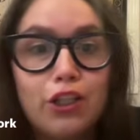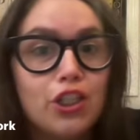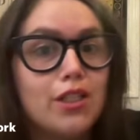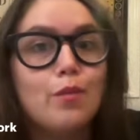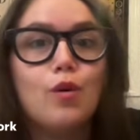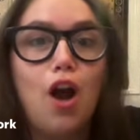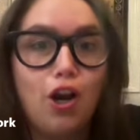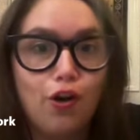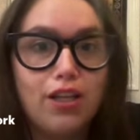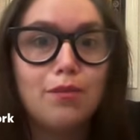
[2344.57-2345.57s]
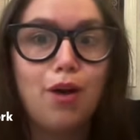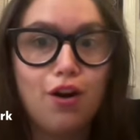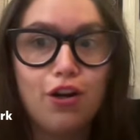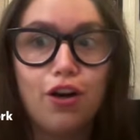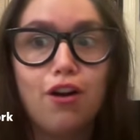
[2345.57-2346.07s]
It's just a progress
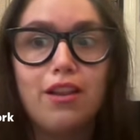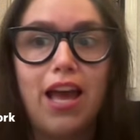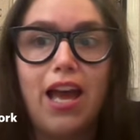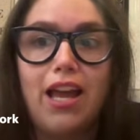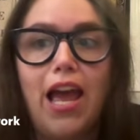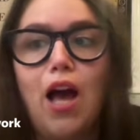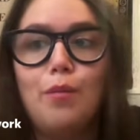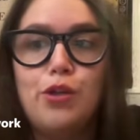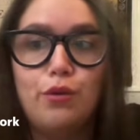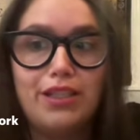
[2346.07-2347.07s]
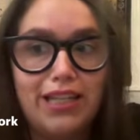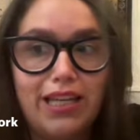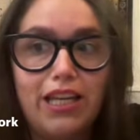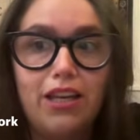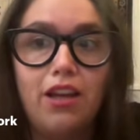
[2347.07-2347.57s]
marker that helps you
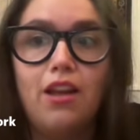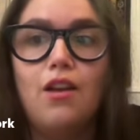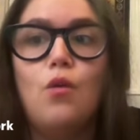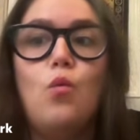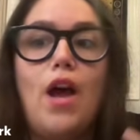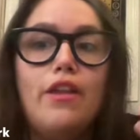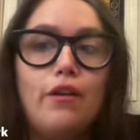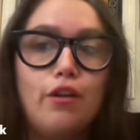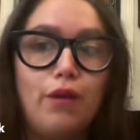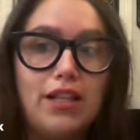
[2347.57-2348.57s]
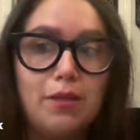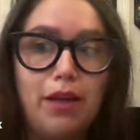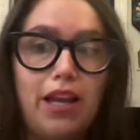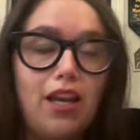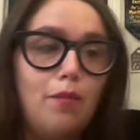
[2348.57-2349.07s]
see whether the
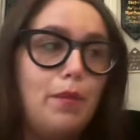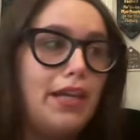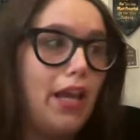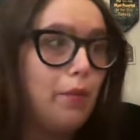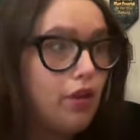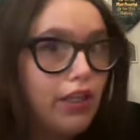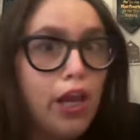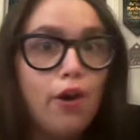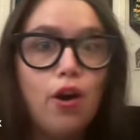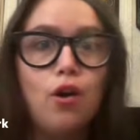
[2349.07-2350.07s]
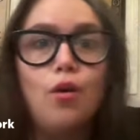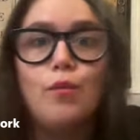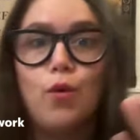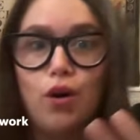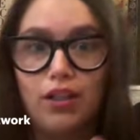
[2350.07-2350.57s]
resume became clearer or
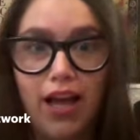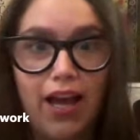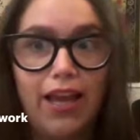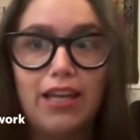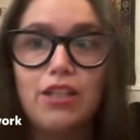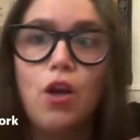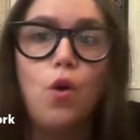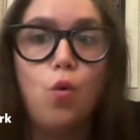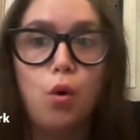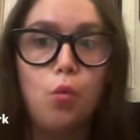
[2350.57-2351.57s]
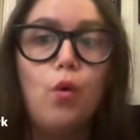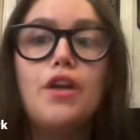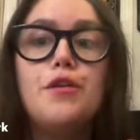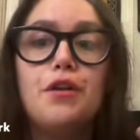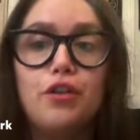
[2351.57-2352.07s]
more aligned or
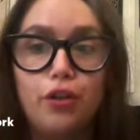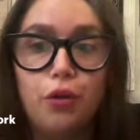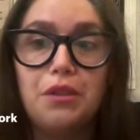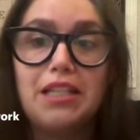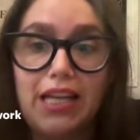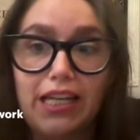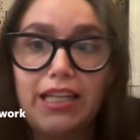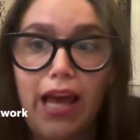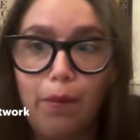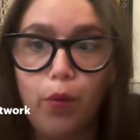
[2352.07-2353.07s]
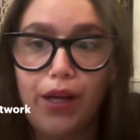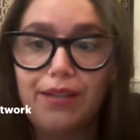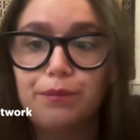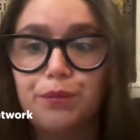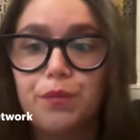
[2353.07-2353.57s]
what you could do to get it to that point.
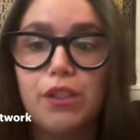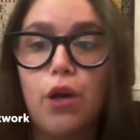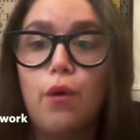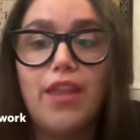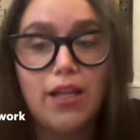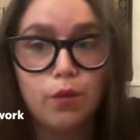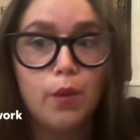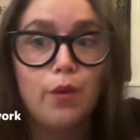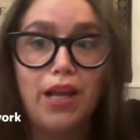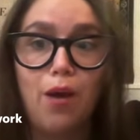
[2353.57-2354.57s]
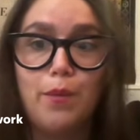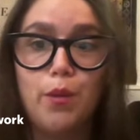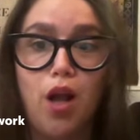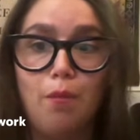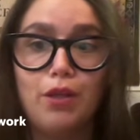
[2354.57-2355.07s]
So that's what we want to help you
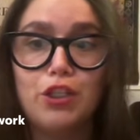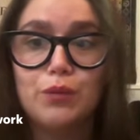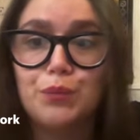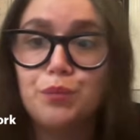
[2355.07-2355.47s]
accomplish.